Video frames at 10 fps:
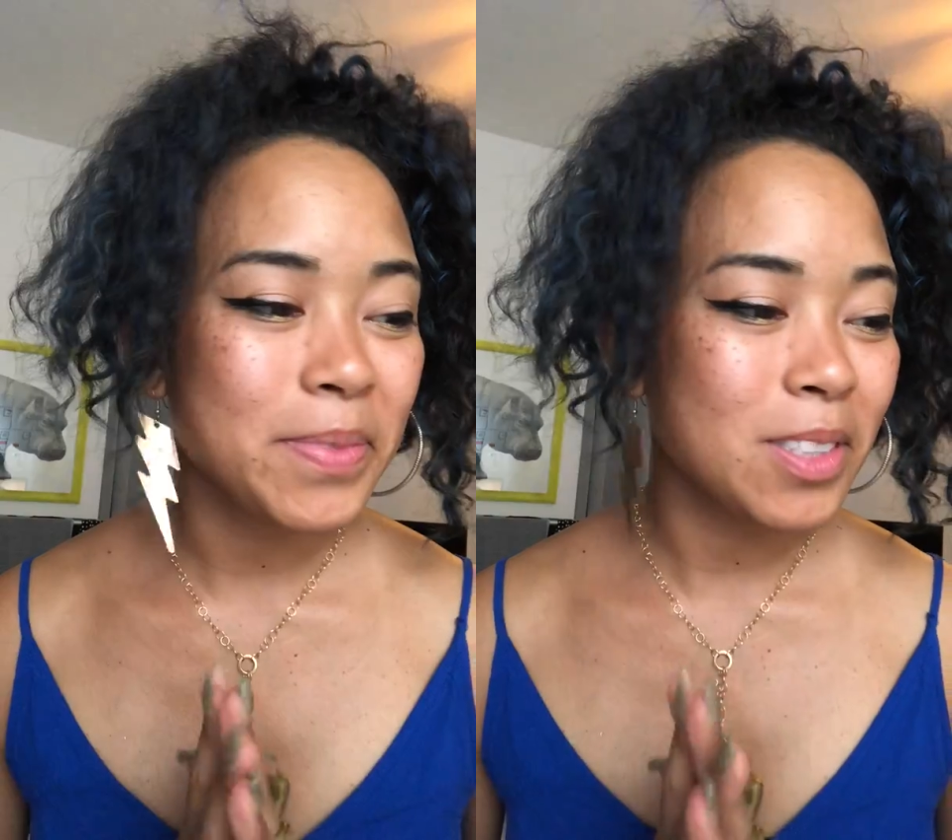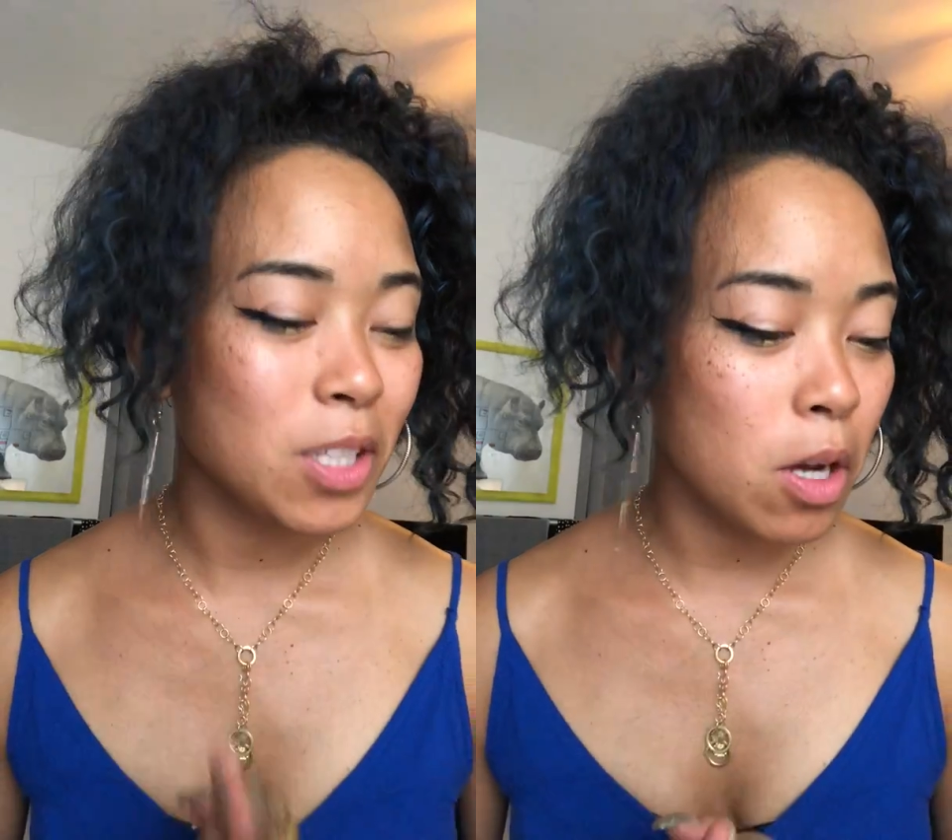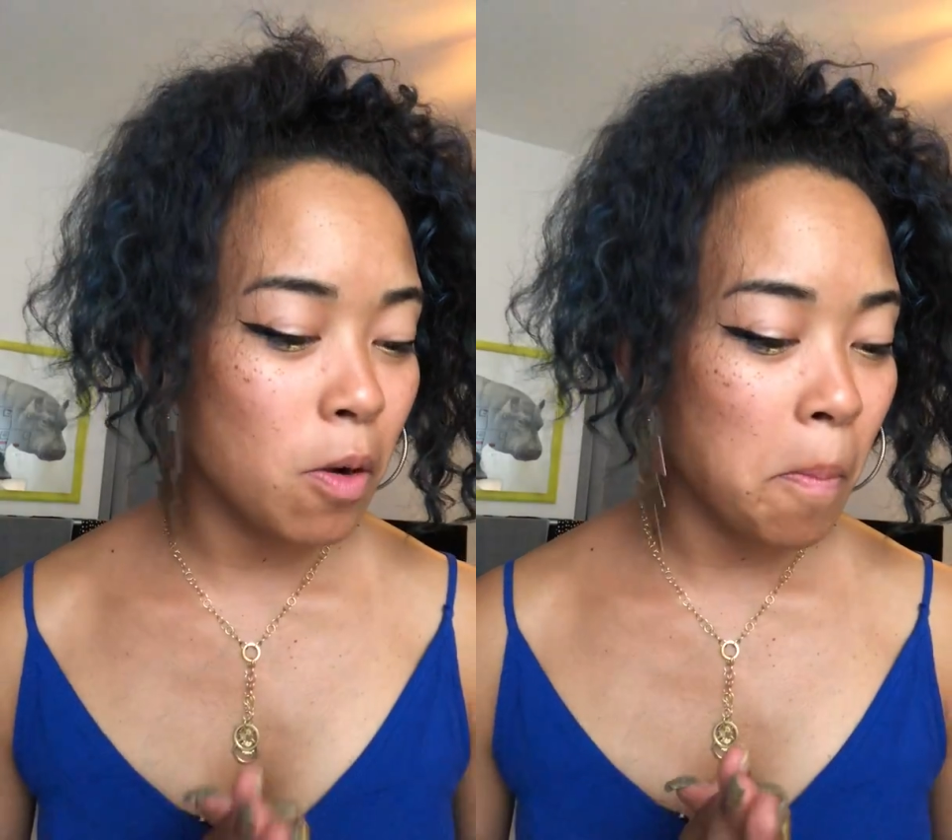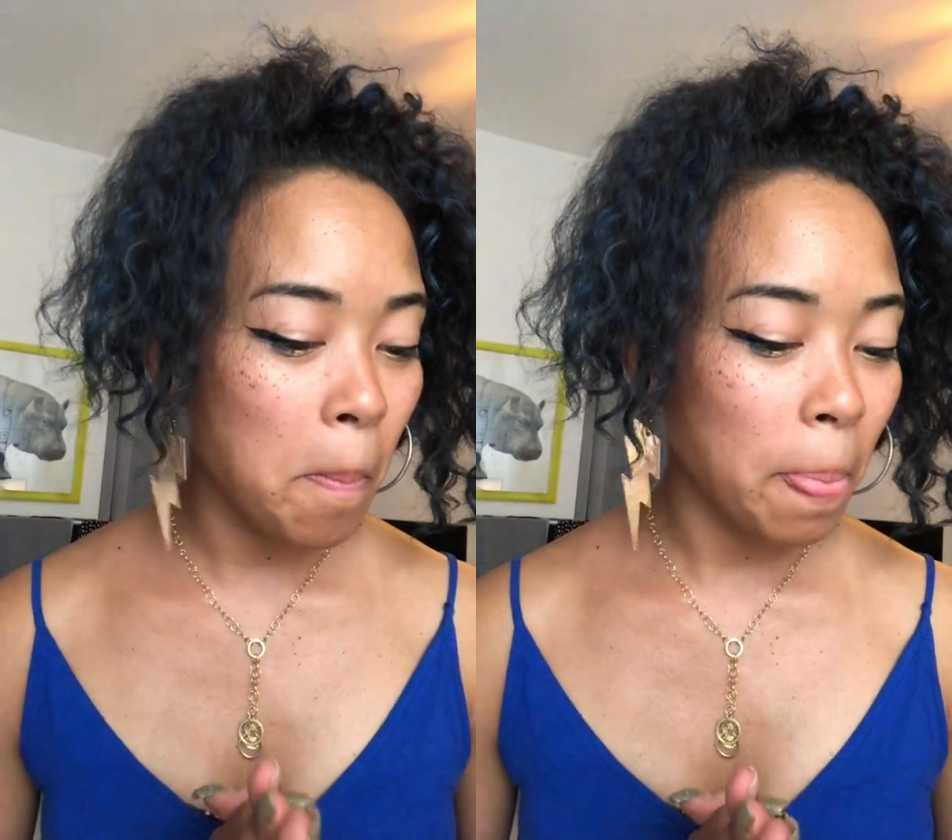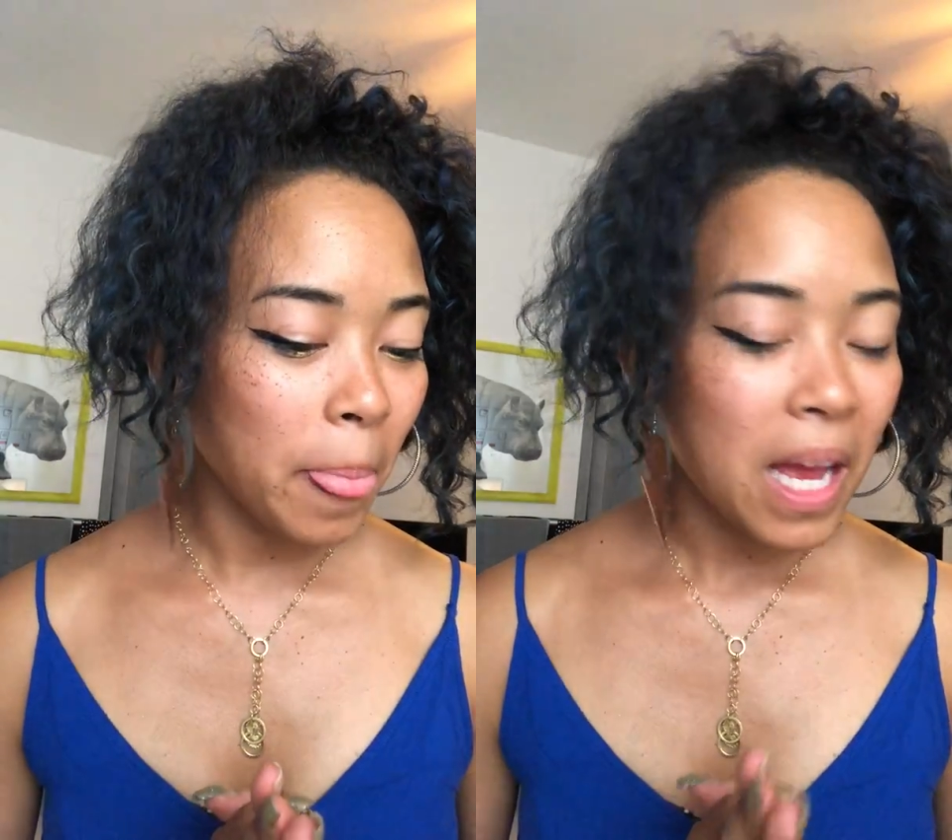So,
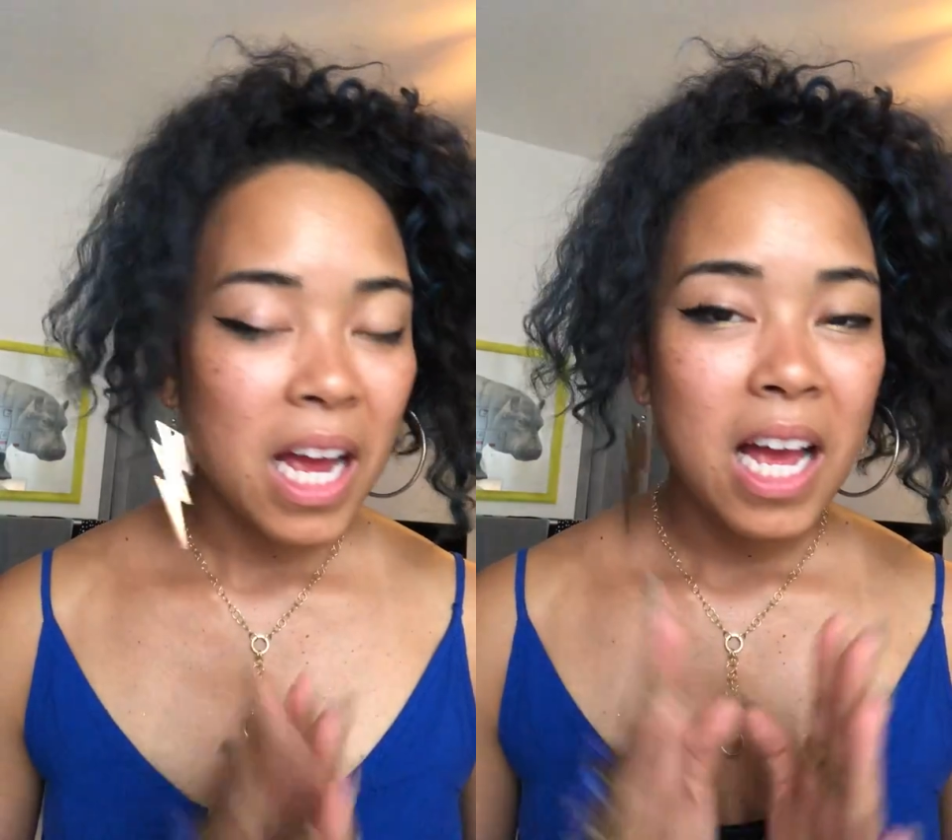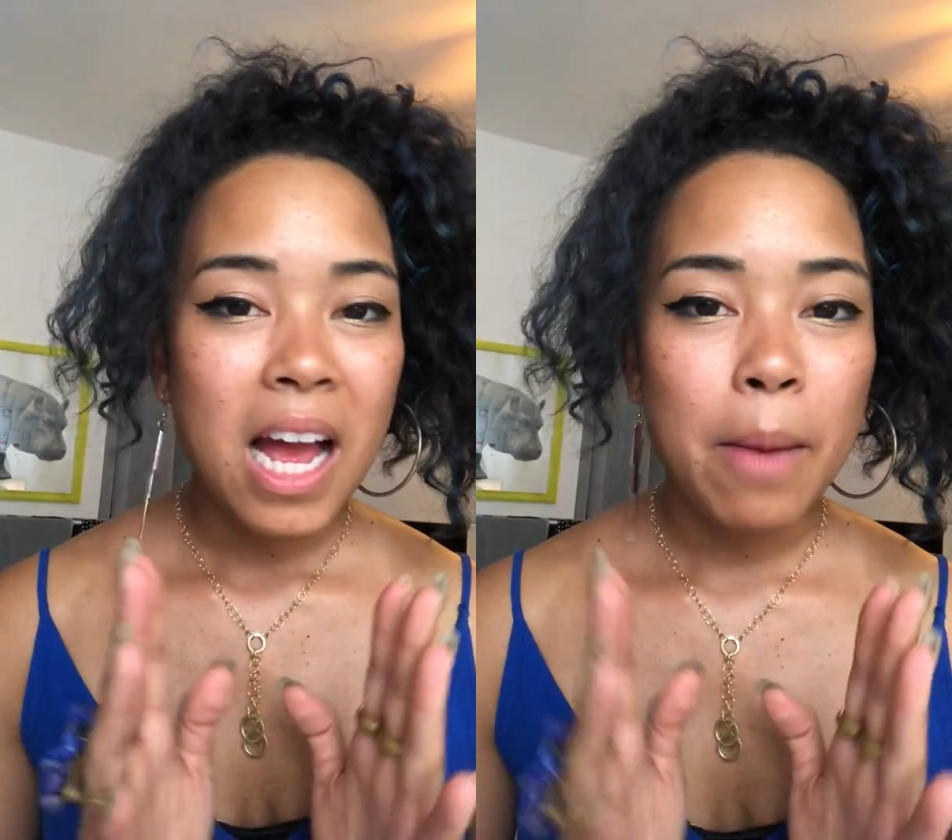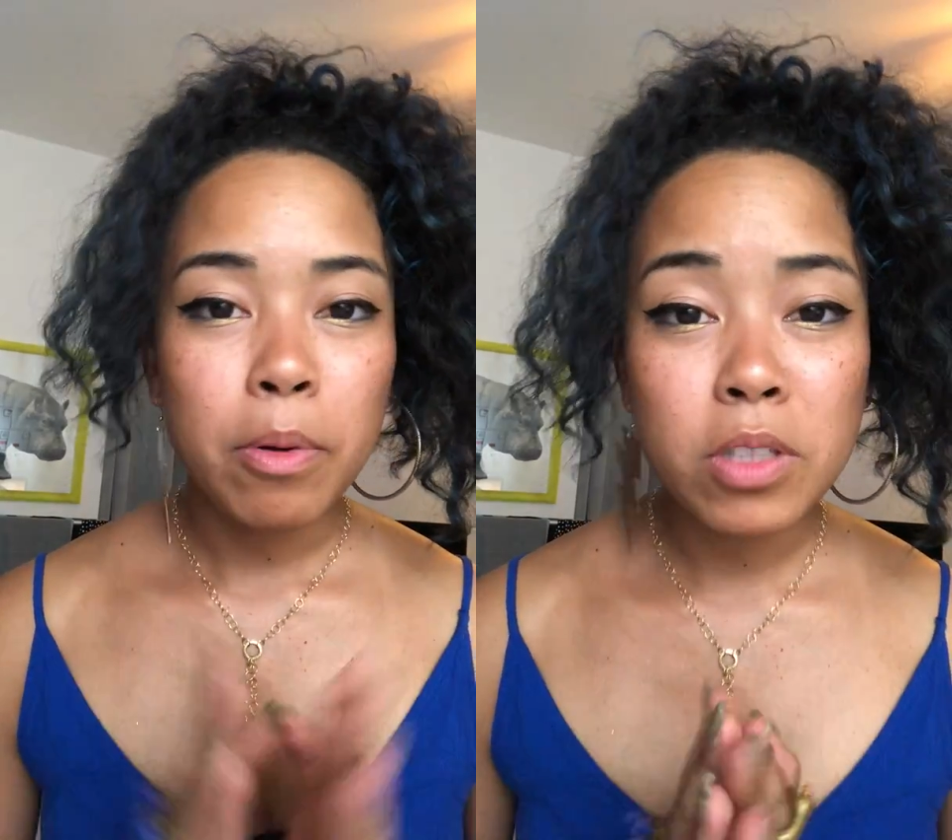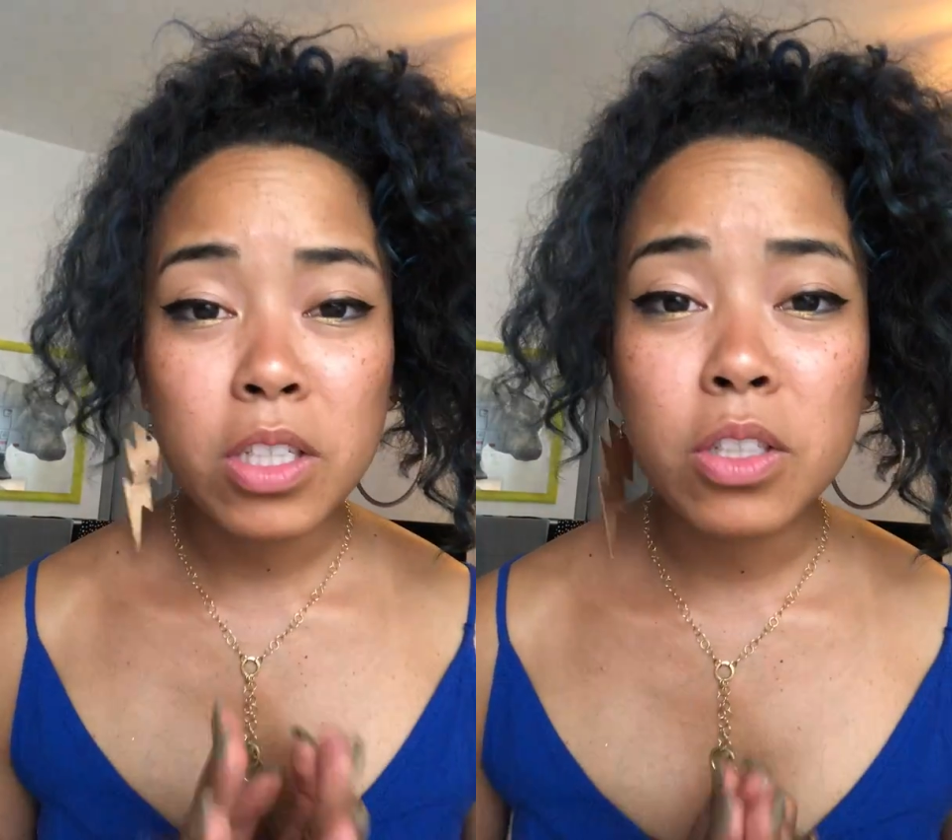posted